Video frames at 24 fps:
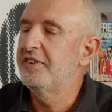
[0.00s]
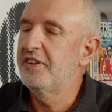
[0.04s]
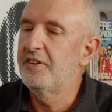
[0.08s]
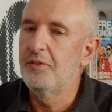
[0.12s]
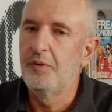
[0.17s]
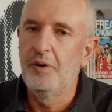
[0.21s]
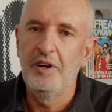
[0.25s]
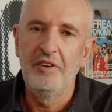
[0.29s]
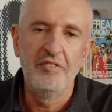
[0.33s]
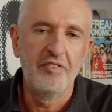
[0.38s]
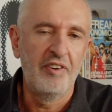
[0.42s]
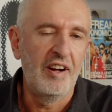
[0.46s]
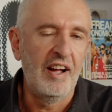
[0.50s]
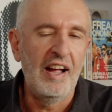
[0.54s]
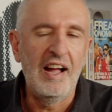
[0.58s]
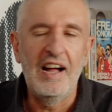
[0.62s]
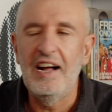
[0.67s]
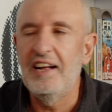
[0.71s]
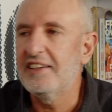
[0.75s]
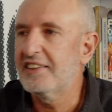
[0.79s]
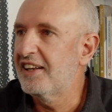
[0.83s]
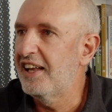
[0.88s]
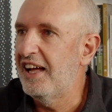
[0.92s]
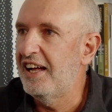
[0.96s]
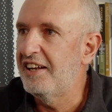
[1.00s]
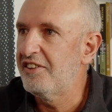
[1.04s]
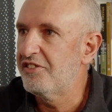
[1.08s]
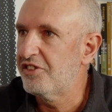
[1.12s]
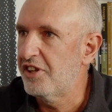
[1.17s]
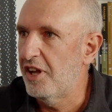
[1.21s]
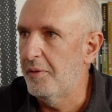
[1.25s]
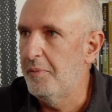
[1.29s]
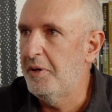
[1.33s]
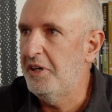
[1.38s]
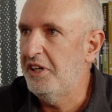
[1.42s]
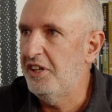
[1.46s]
we've outlined
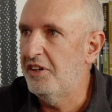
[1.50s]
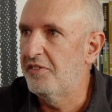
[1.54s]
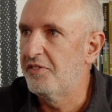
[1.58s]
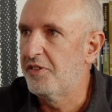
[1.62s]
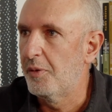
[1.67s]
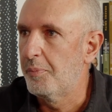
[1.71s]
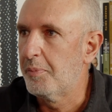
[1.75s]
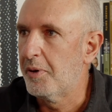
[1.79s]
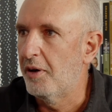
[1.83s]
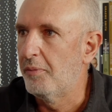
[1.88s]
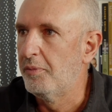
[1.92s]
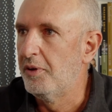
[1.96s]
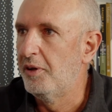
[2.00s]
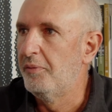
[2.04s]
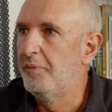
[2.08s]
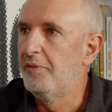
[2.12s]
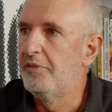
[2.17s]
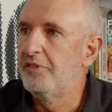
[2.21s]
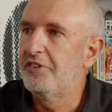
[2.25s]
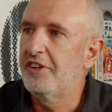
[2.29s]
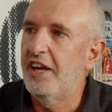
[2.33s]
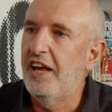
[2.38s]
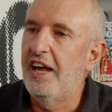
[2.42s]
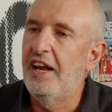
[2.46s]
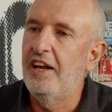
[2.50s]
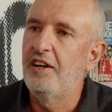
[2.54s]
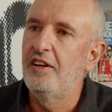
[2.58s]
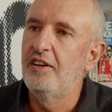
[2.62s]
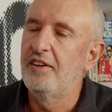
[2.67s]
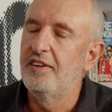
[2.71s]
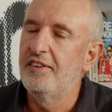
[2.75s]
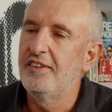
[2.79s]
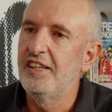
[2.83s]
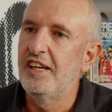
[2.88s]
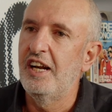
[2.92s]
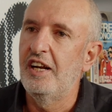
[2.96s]
so many of the problems
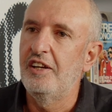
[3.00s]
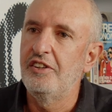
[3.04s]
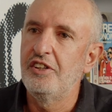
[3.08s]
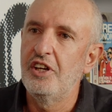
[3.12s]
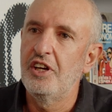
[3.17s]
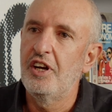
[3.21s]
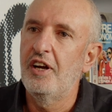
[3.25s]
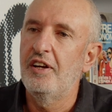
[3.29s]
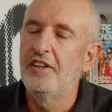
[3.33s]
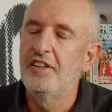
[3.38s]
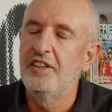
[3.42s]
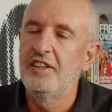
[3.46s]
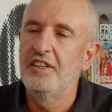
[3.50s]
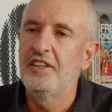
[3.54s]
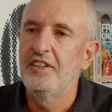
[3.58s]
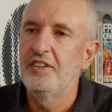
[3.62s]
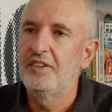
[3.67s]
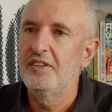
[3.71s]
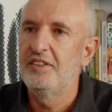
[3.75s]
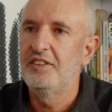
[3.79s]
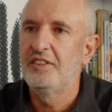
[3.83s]
and you know you you,